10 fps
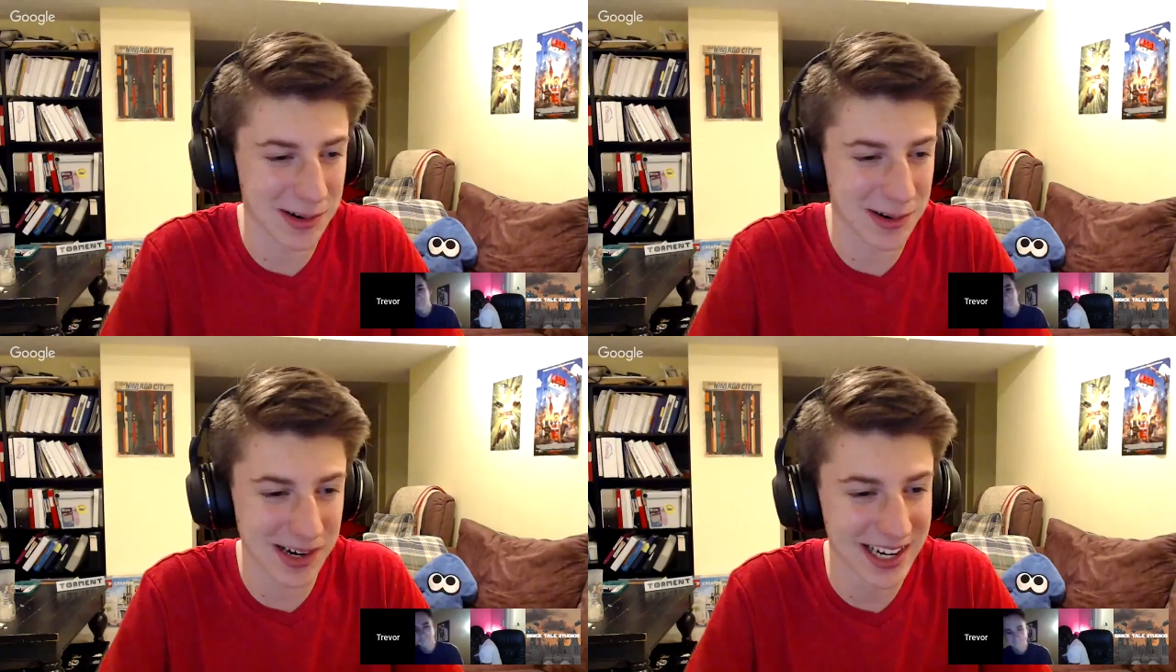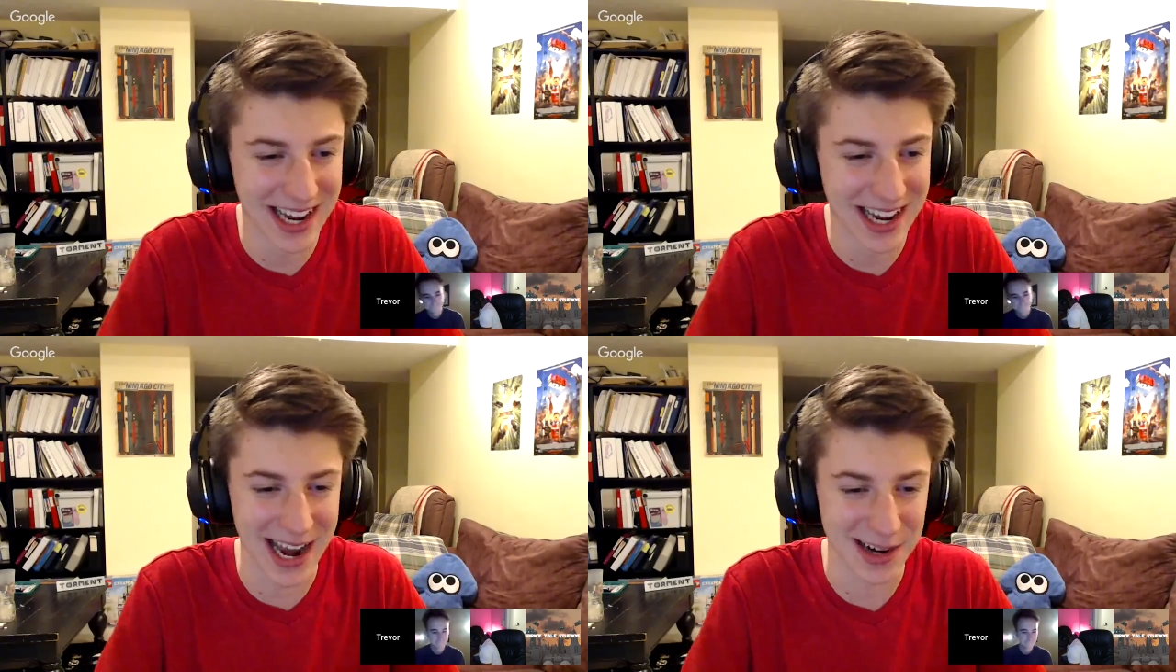I wanted.
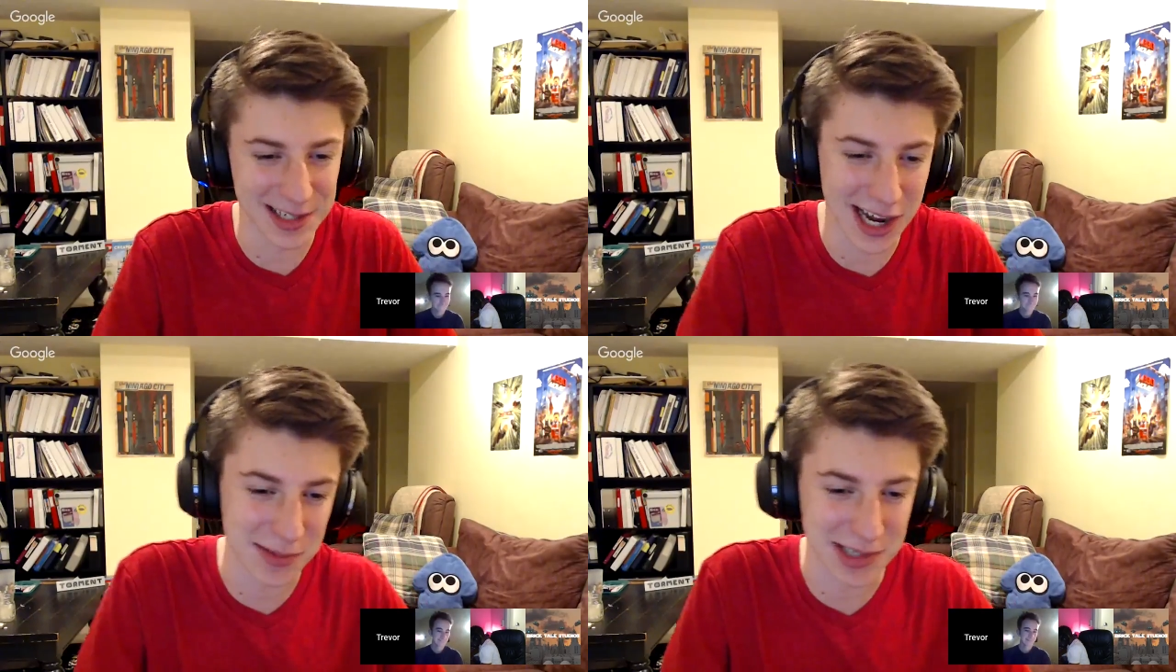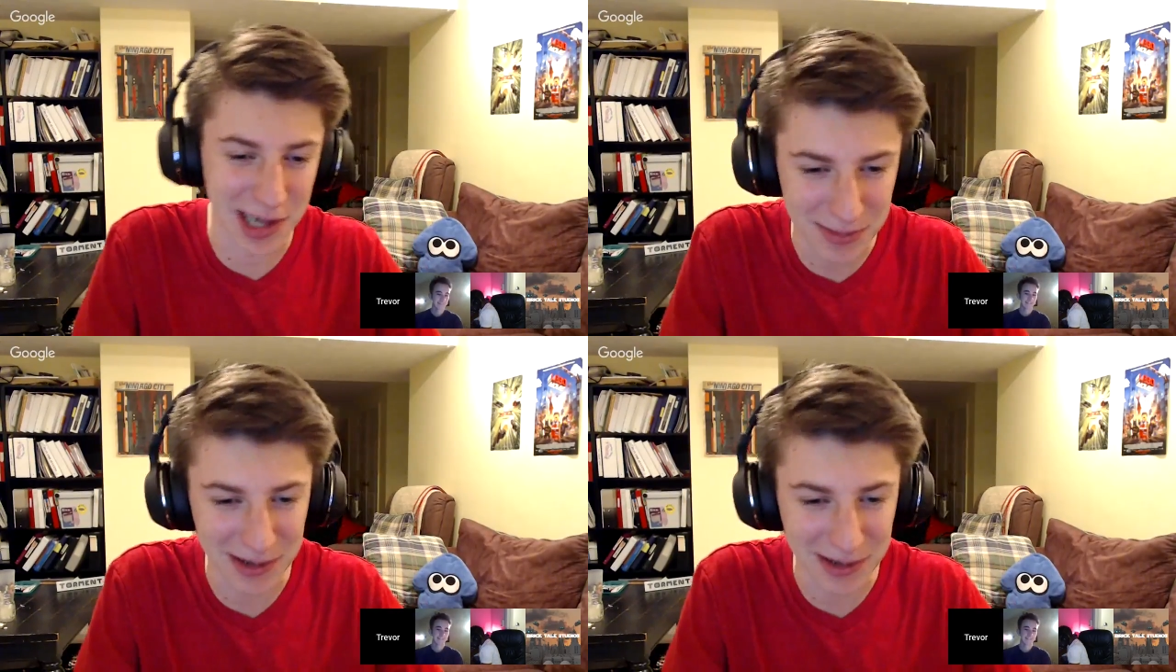And now Tom is
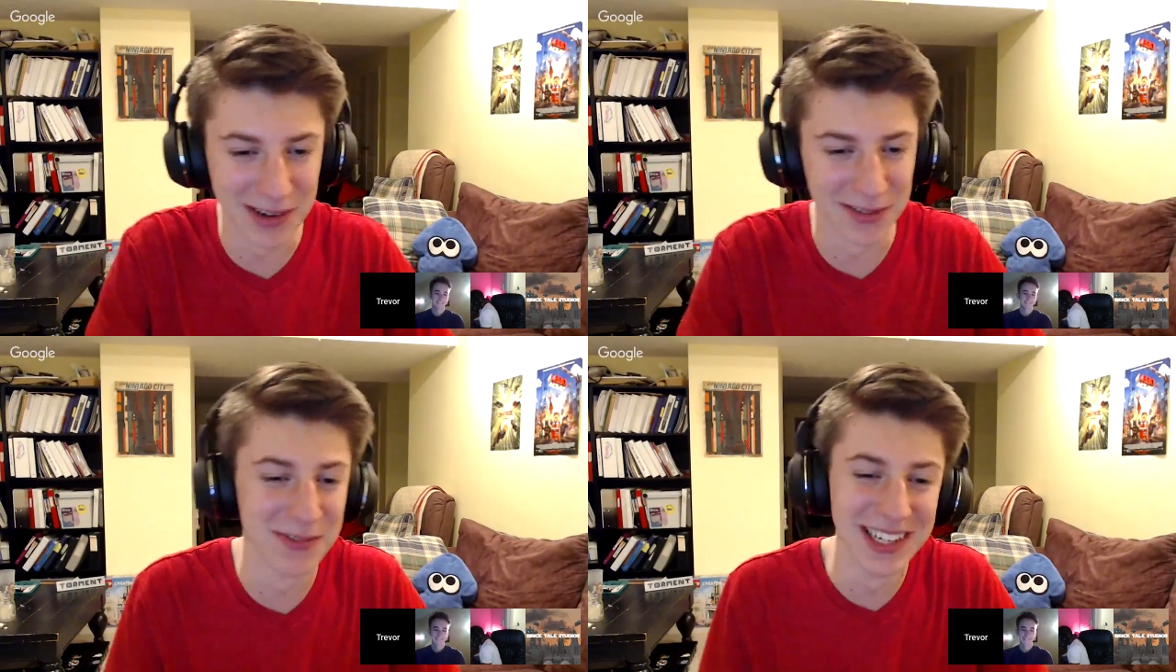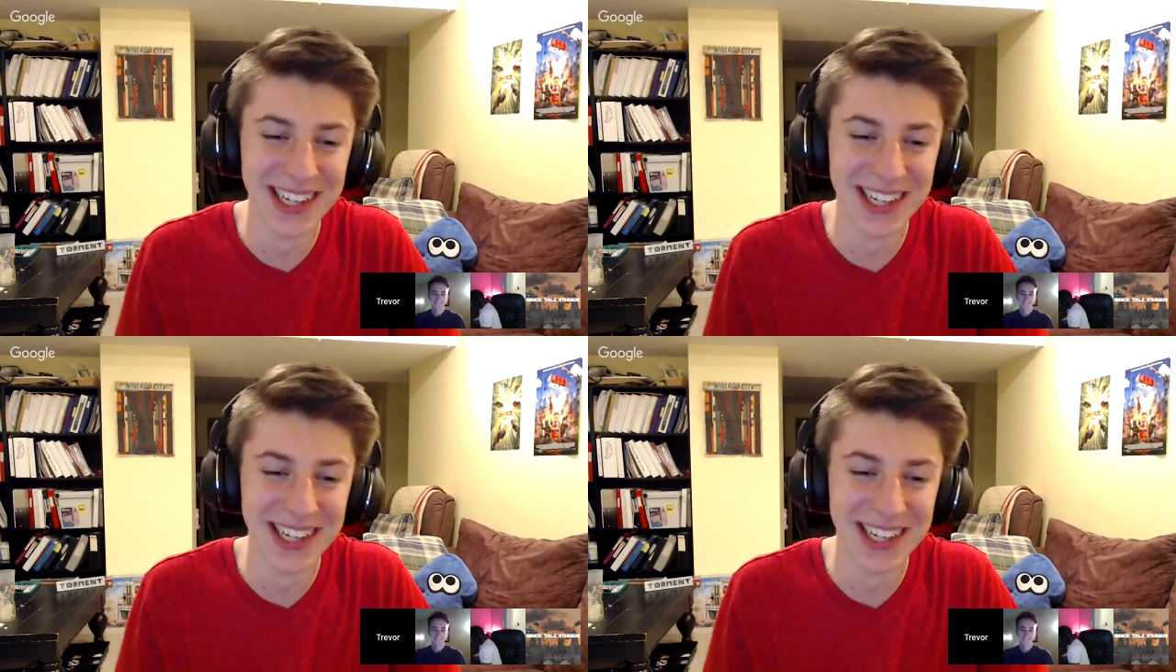humming one of them.